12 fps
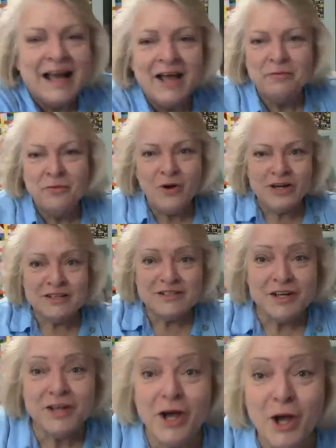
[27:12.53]
I wanted
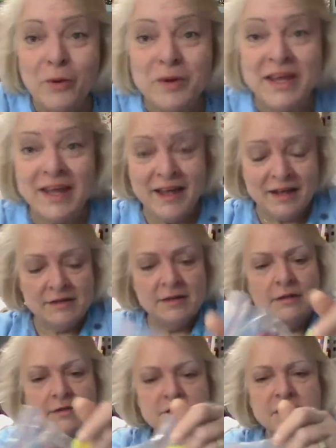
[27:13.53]
to go get
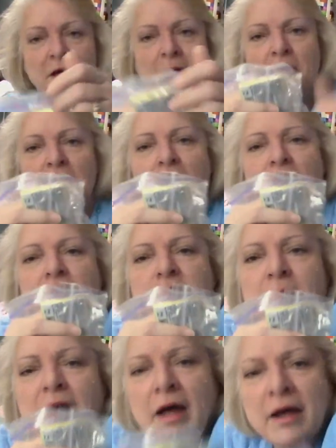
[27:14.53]
some
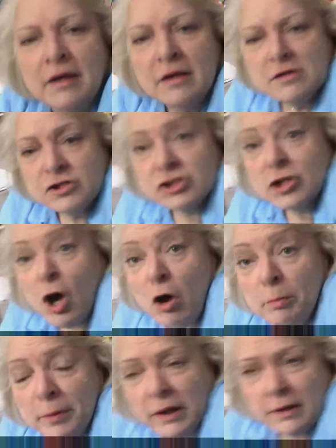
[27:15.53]
of my
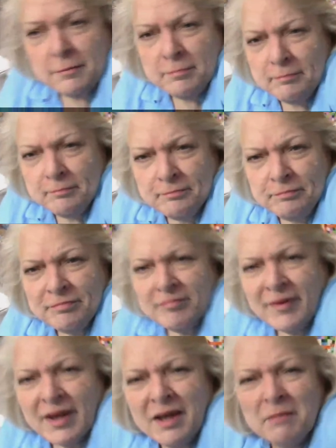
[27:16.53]
Sculpey,
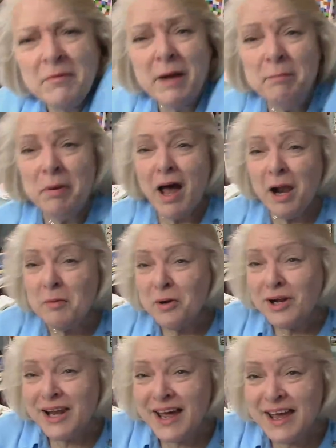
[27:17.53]
my
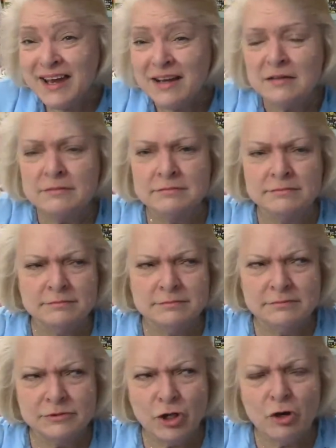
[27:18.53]
polymer clay,
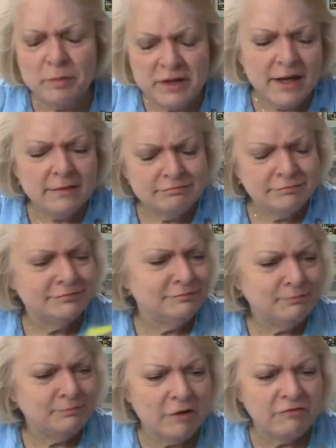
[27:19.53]
Sculpey,
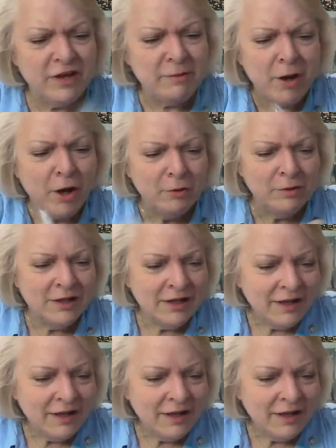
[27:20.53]
uh, Fimo.